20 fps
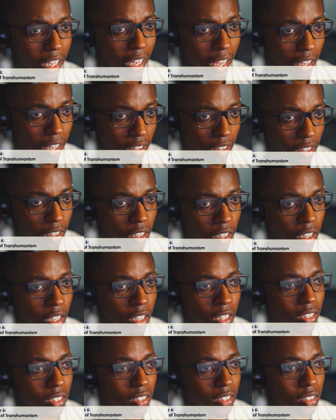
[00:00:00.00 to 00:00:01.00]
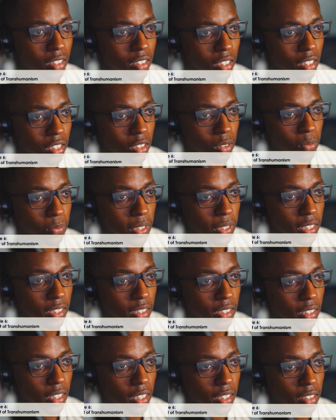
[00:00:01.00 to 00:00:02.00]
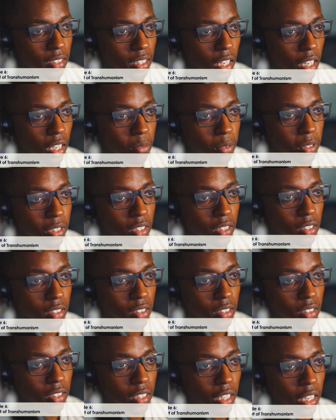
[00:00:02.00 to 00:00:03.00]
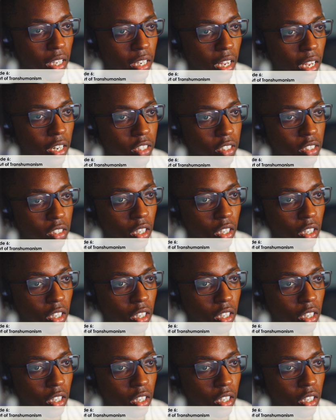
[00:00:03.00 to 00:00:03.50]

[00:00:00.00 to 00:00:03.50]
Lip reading: Since we still sustain energy, our own energy